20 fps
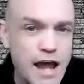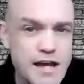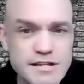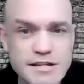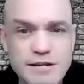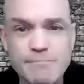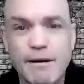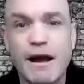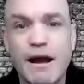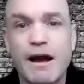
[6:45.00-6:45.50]

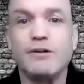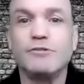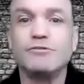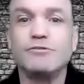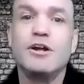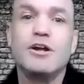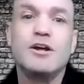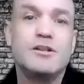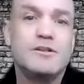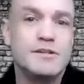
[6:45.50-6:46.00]
ask
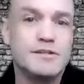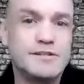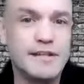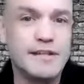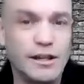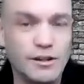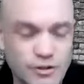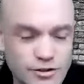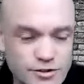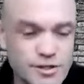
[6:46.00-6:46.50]
about the
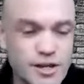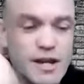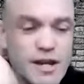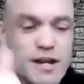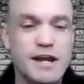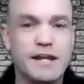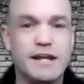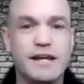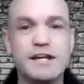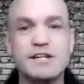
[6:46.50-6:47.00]
sellers.
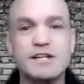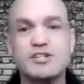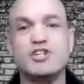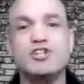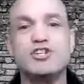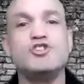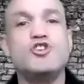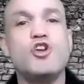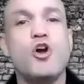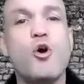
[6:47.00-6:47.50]
Get
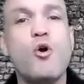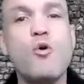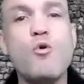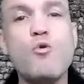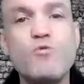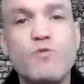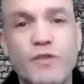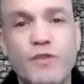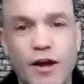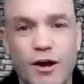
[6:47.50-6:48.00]
to
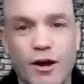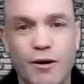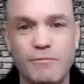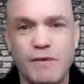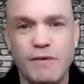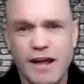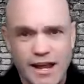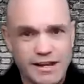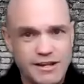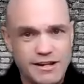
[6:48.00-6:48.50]
know them.
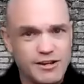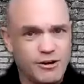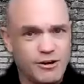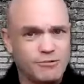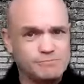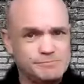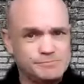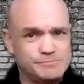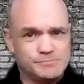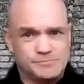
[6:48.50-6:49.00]

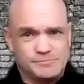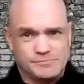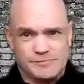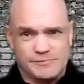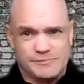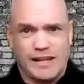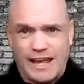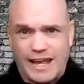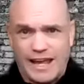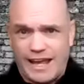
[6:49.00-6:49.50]

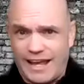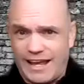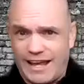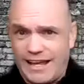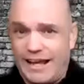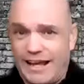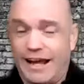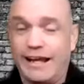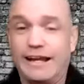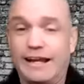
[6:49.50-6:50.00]

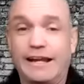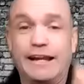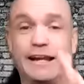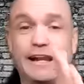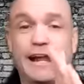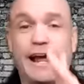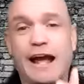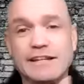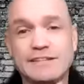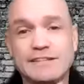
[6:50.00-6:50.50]

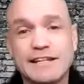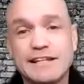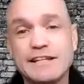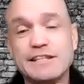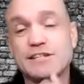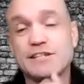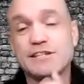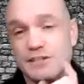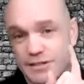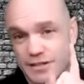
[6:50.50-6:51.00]
And I say
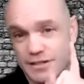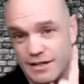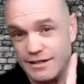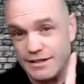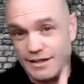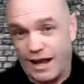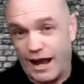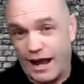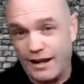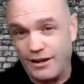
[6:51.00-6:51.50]
this because
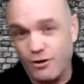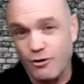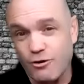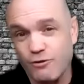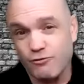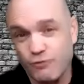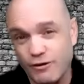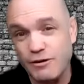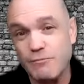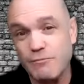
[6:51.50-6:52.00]
I know
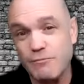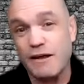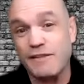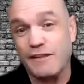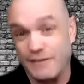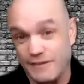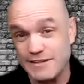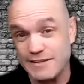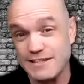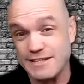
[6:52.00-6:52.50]
a friend of mine
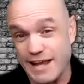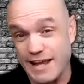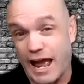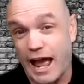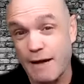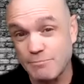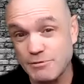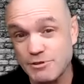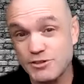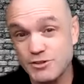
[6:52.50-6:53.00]
that this has
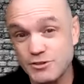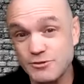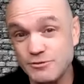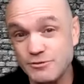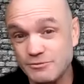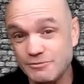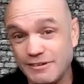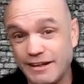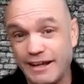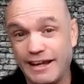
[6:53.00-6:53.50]
happened
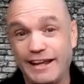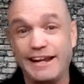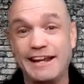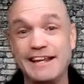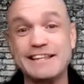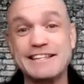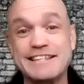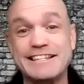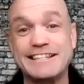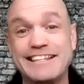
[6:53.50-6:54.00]
to,
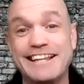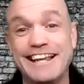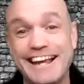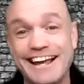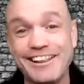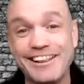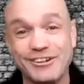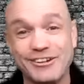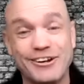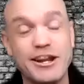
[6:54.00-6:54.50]
and
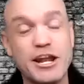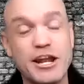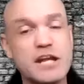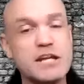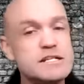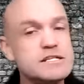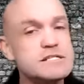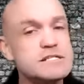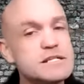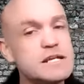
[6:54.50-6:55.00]
seller
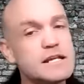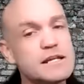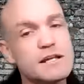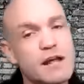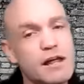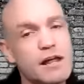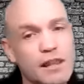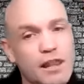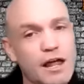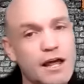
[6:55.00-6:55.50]
did
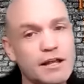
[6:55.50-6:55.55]
not